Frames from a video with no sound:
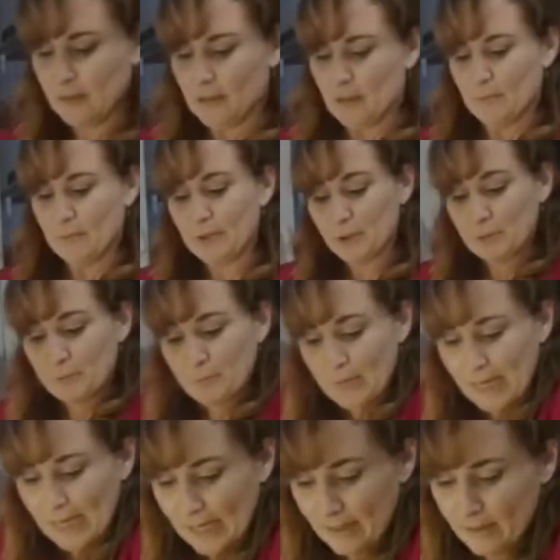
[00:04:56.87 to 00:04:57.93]
And this is
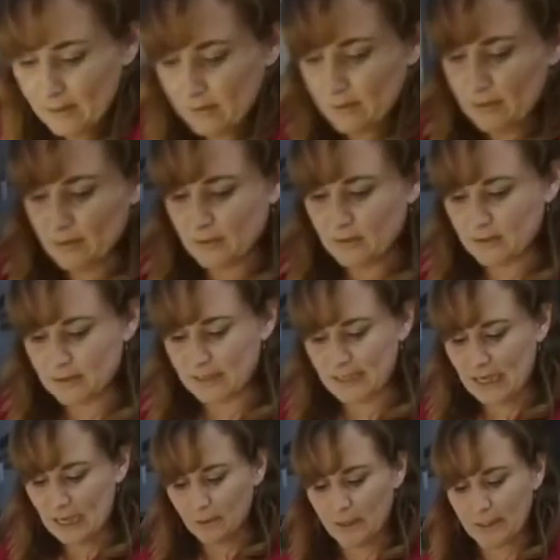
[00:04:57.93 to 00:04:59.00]
feeling really
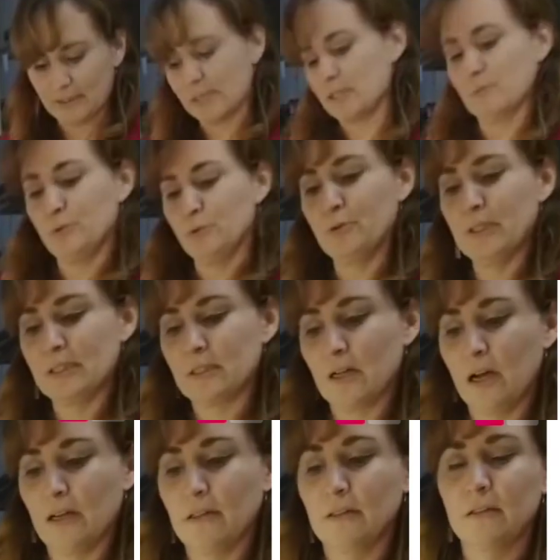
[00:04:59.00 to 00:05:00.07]
nice. it's
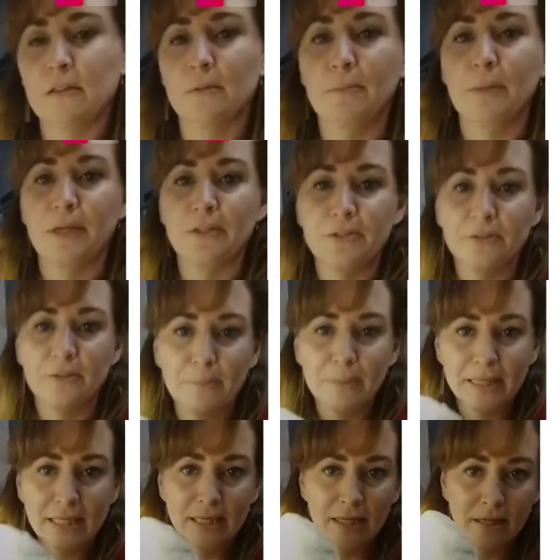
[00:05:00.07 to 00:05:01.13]
not sticky
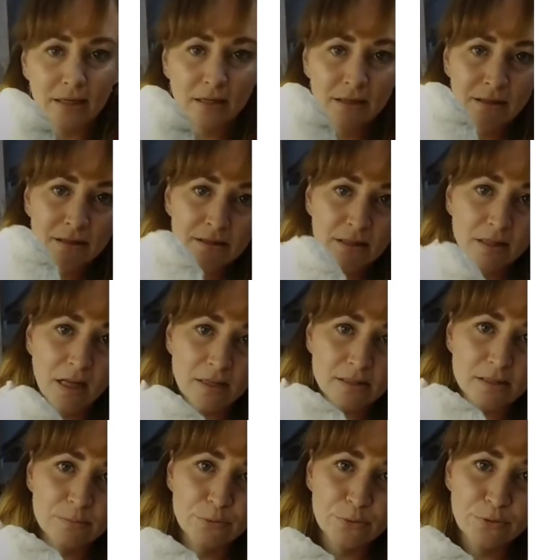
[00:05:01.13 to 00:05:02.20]
anymore,
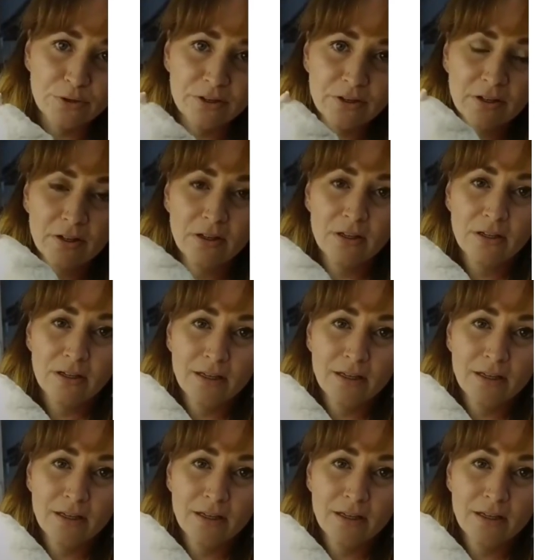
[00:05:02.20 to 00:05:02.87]
and it's,